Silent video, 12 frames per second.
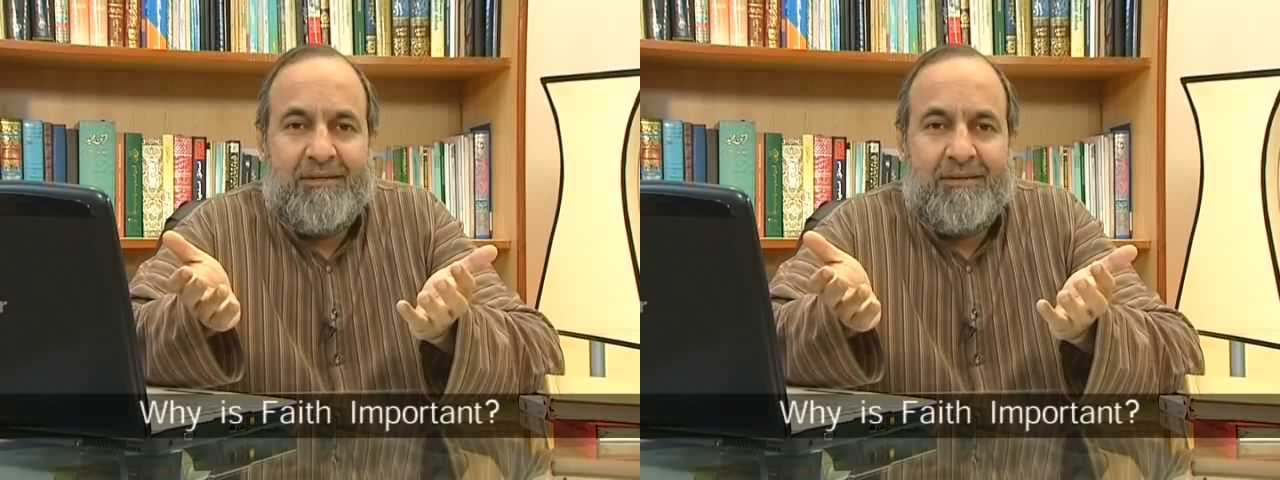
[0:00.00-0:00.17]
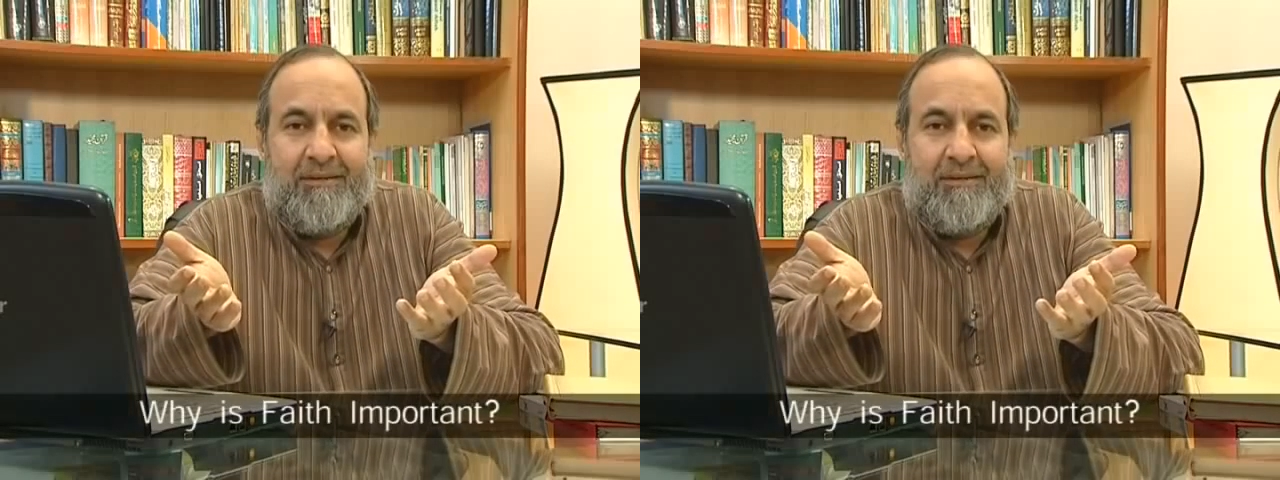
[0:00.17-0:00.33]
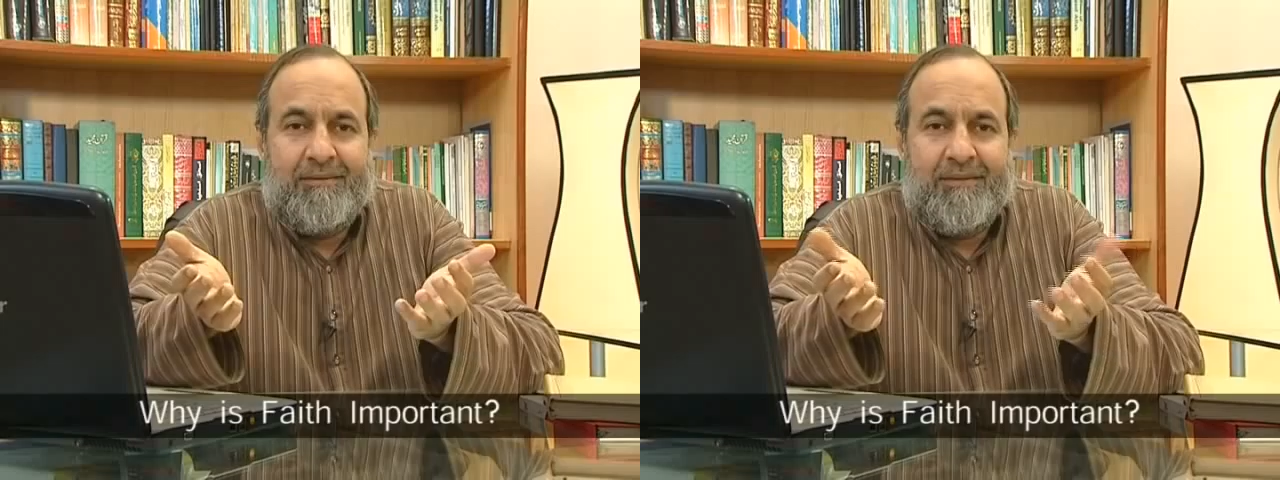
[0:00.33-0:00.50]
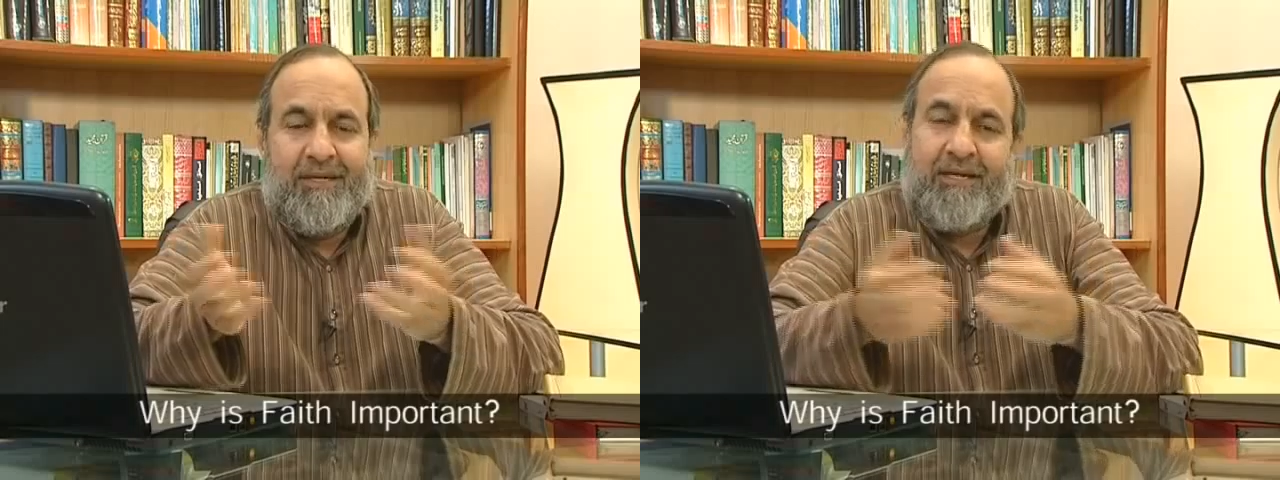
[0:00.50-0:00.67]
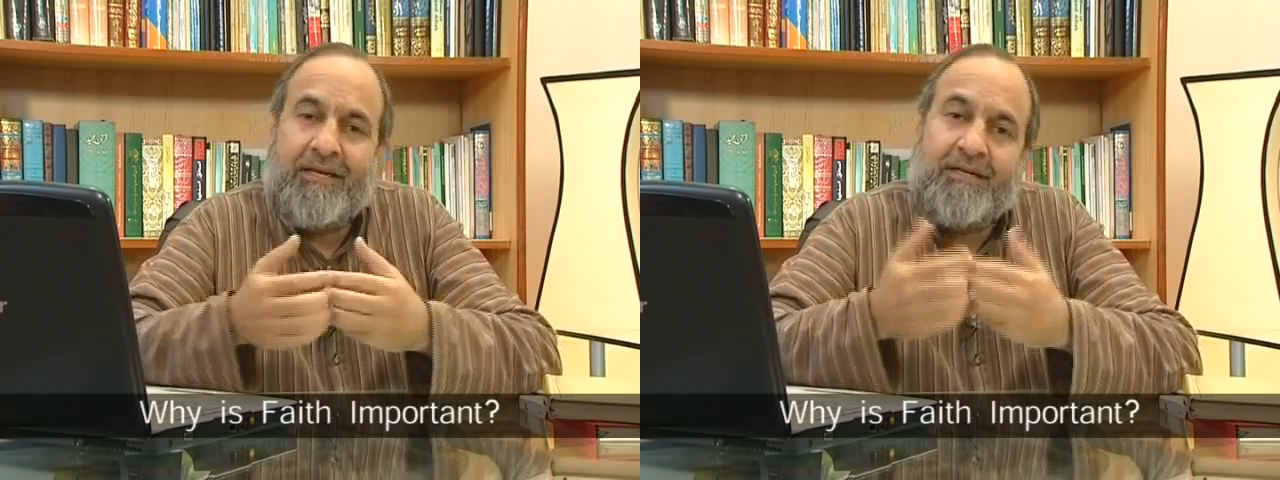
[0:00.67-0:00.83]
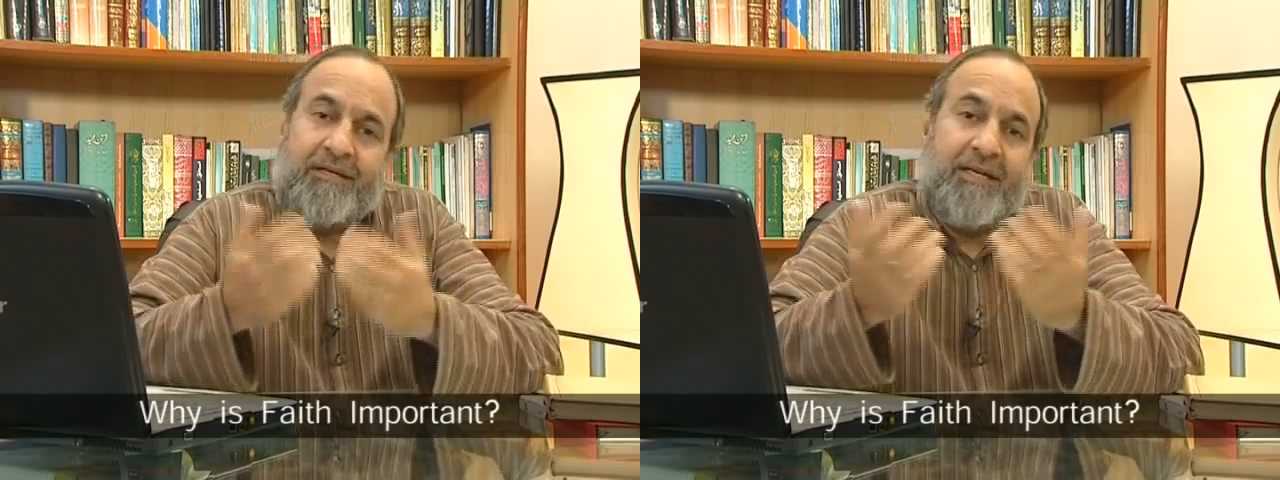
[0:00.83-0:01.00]

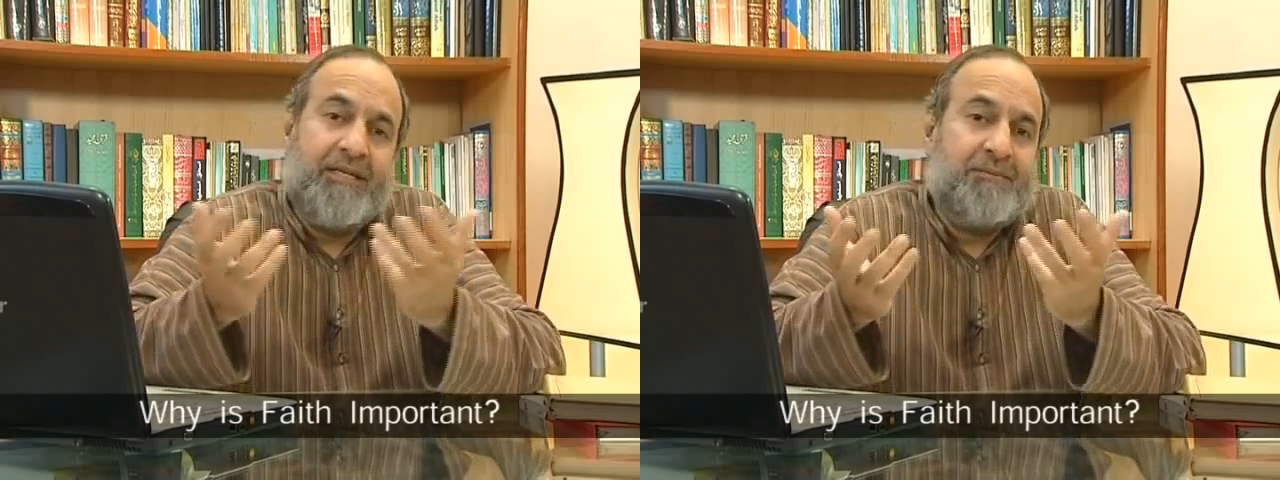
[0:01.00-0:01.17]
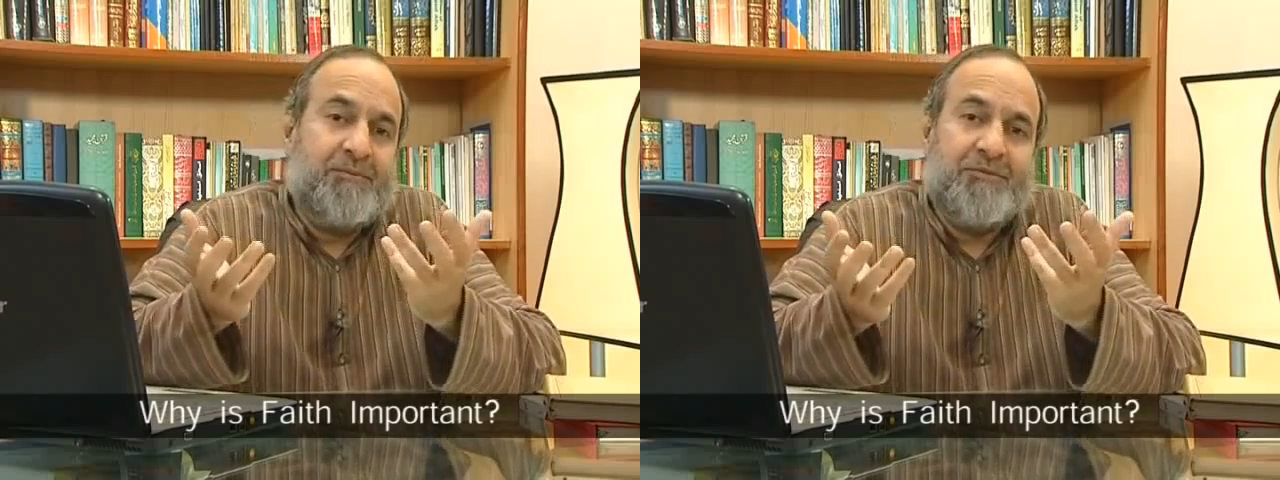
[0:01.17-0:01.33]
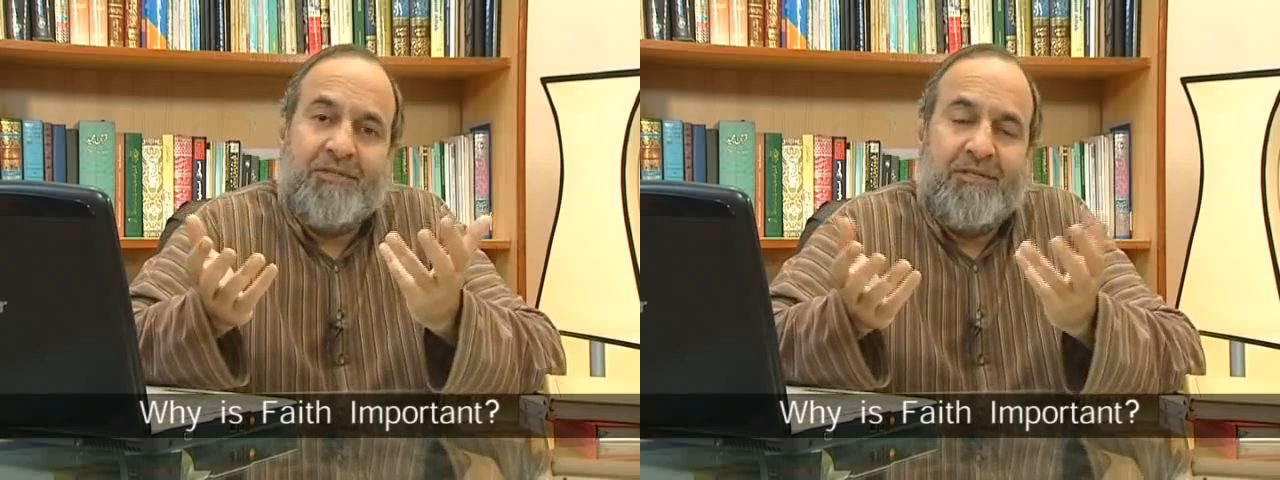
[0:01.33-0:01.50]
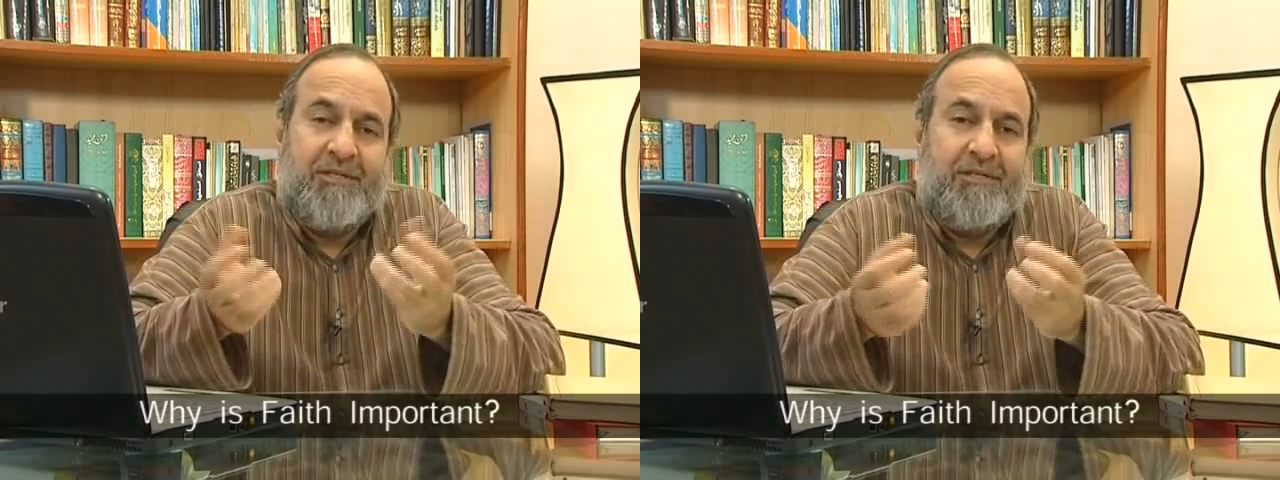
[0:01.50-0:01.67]
and at times